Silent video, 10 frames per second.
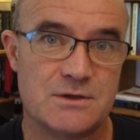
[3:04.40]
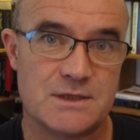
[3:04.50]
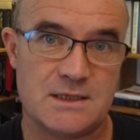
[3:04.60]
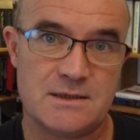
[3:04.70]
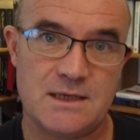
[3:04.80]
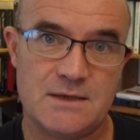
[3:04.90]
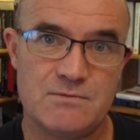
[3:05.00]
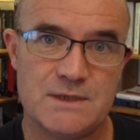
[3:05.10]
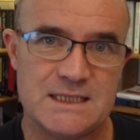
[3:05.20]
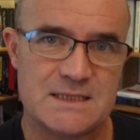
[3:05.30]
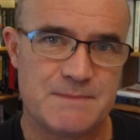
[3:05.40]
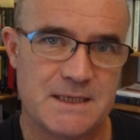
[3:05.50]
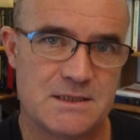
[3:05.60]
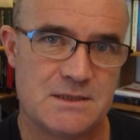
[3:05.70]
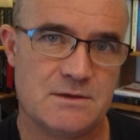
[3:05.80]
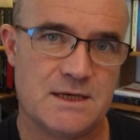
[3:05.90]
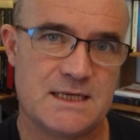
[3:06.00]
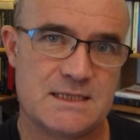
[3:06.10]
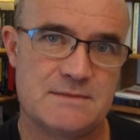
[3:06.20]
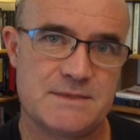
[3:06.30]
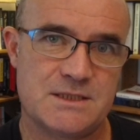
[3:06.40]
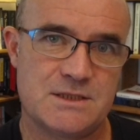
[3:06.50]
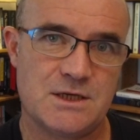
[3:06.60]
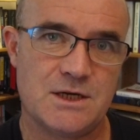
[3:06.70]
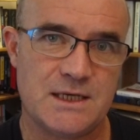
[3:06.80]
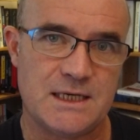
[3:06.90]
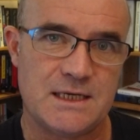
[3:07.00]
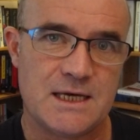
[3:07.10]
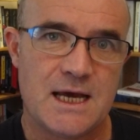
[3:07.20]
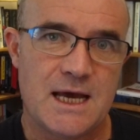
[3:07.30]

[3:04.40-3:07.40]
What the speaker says: sure that it really speaks to your customer's journey?